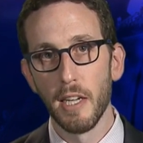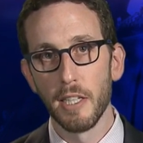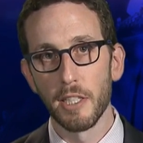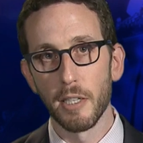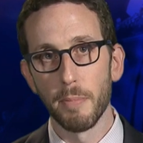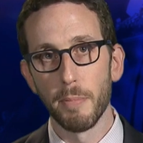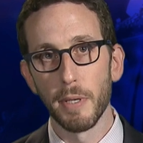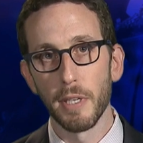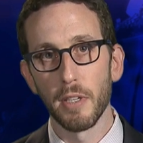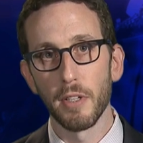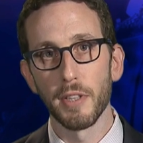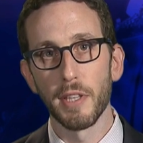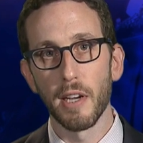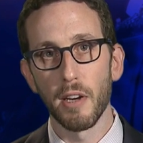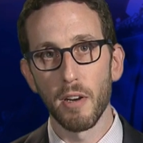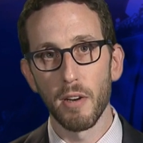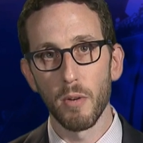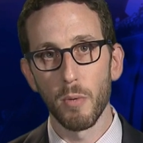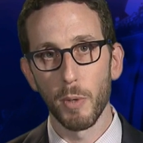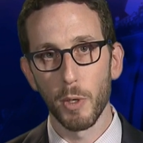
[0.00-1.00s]
to build
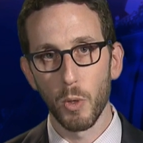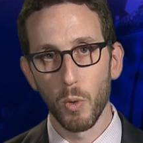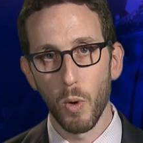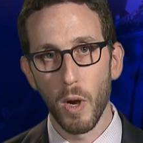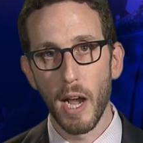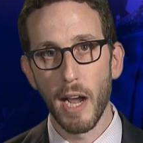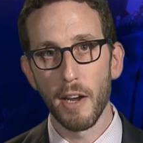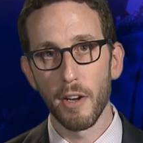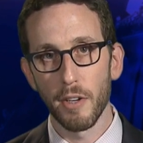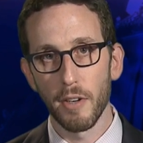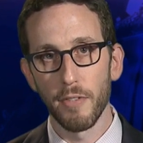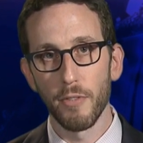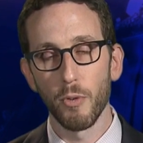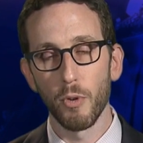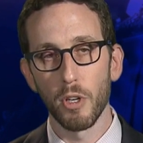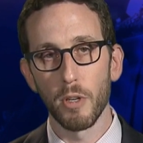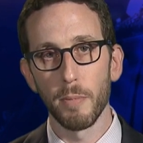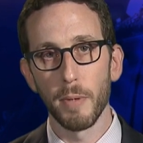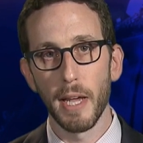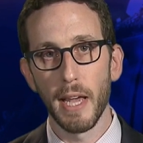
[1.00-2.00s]
their required
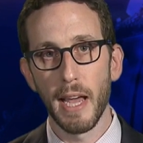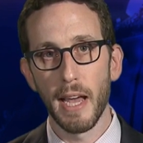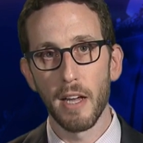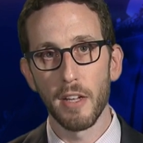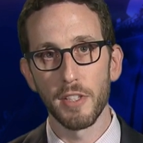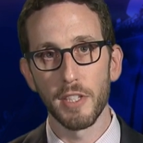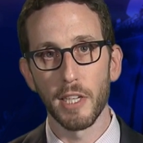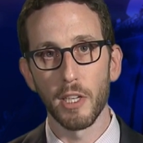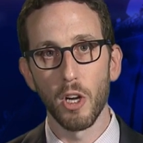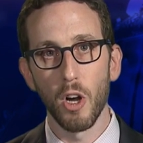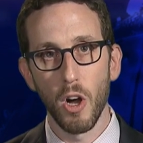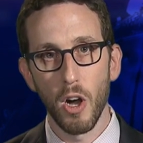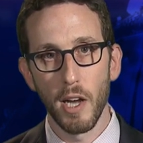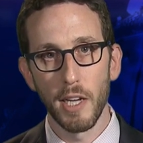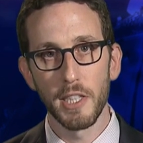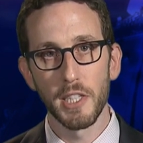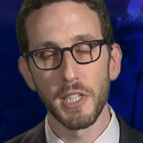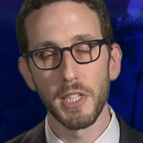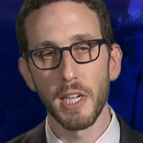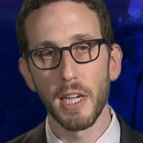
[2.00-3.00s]
affordable housing
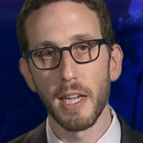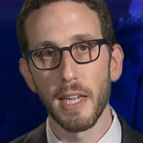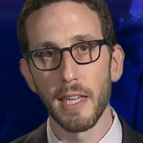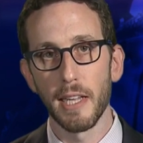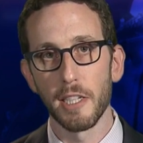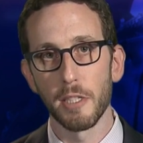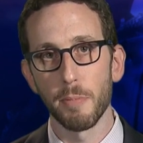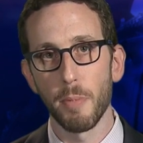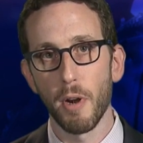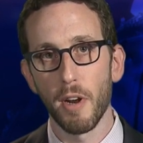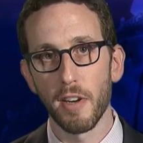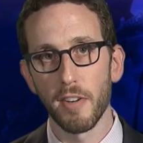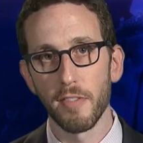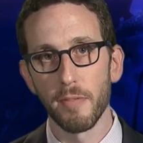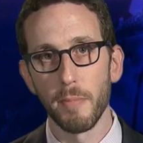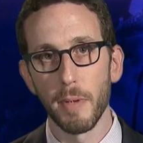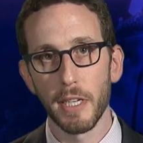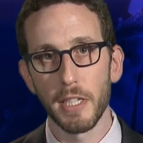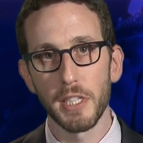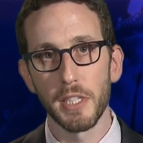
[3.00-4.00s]
on site as part of
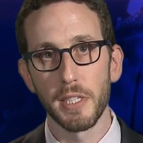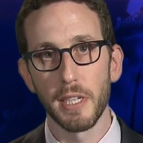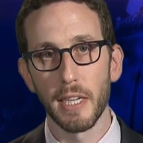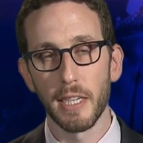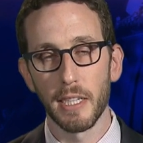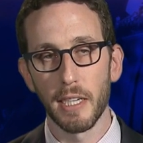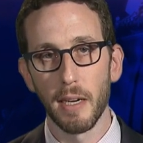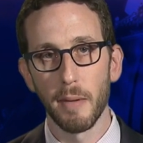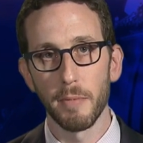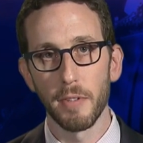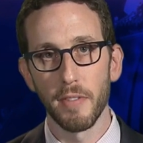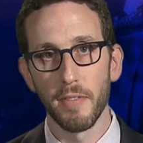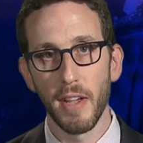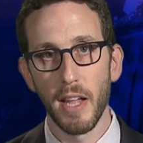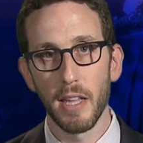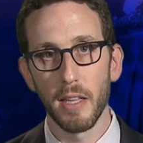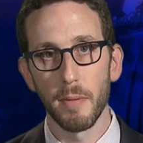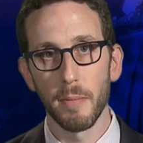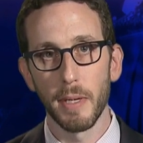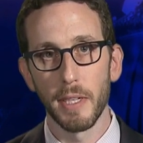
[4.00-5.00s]
mixed income
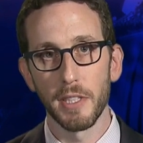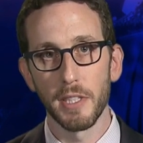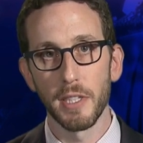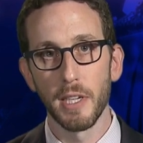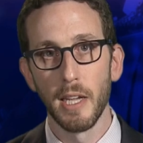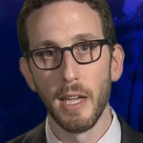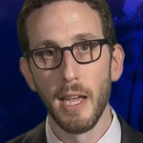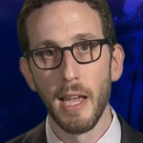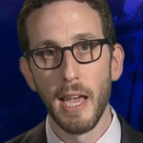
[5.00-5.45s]
developments